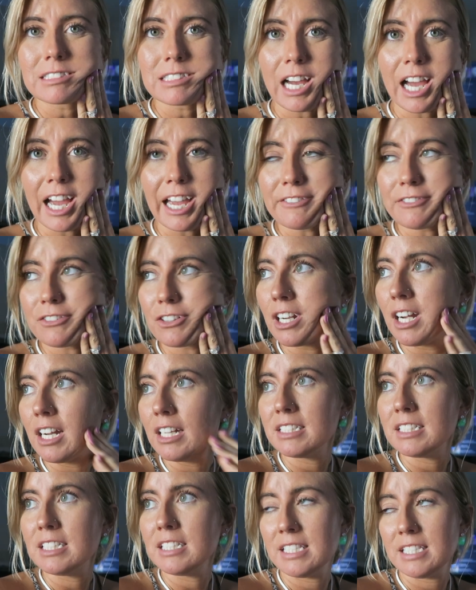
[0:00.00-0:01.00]
I
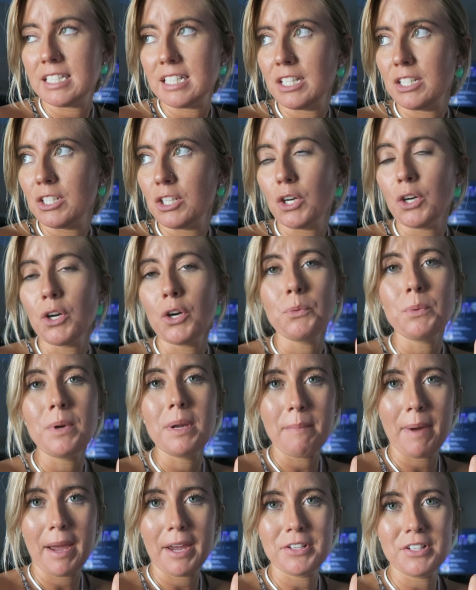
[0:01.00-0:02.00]
forgot to send her a
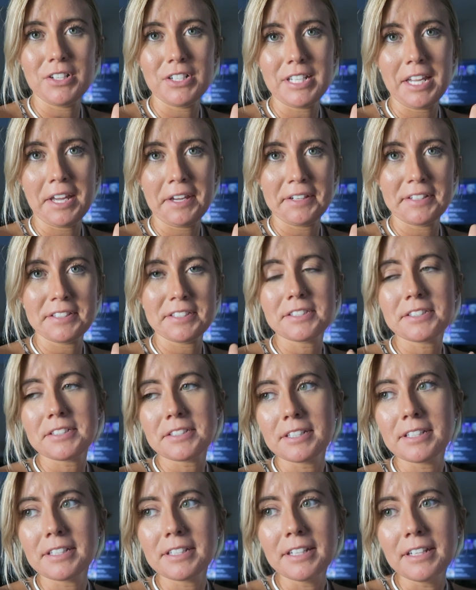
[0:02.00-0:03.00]
reminder text.